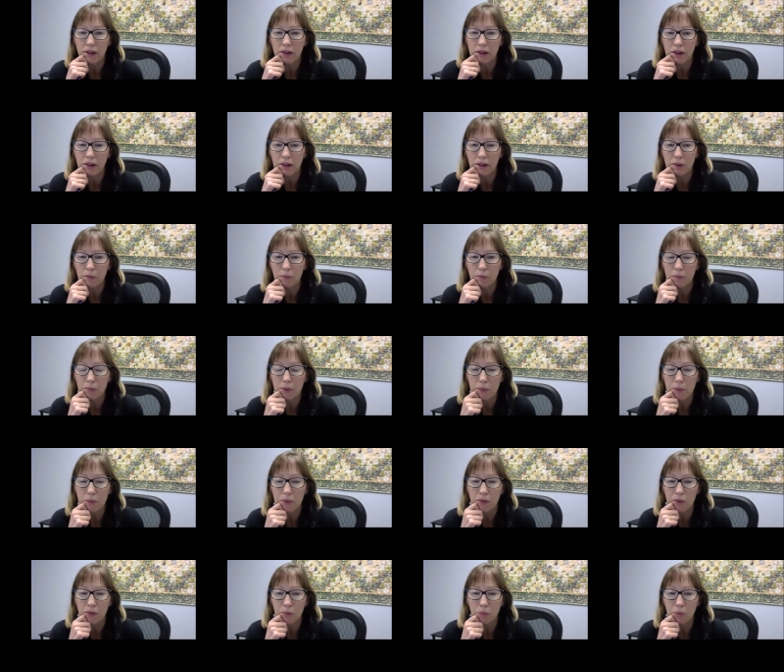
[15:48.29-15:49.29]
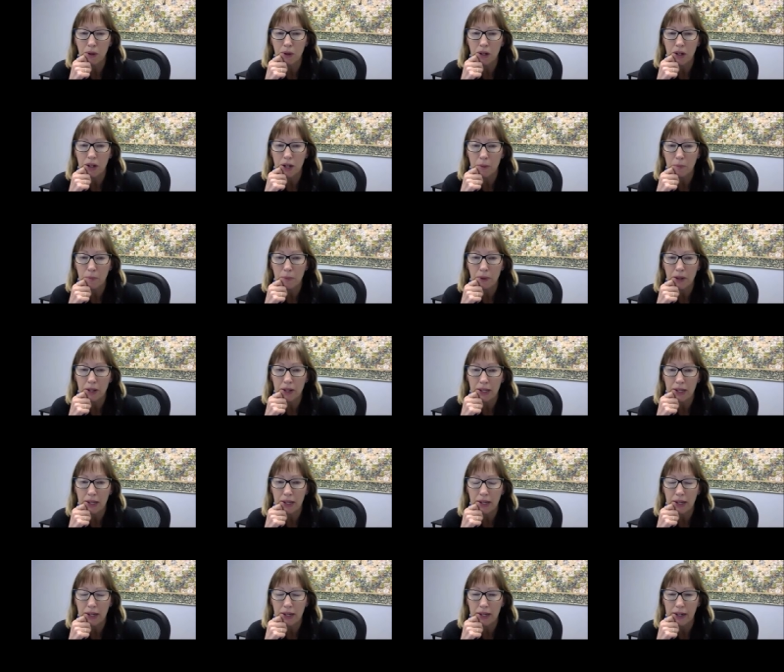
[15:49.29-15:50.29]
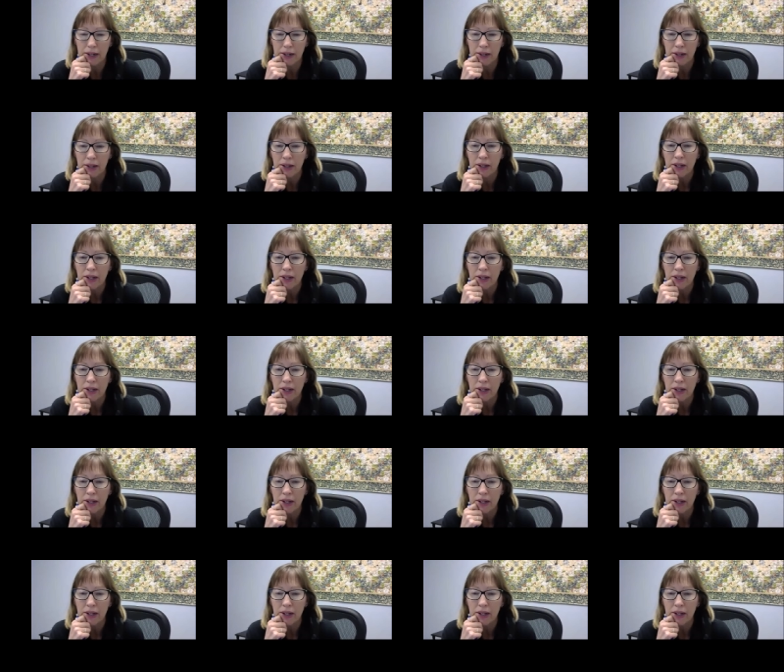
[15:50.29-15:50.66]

and maybe even put it up online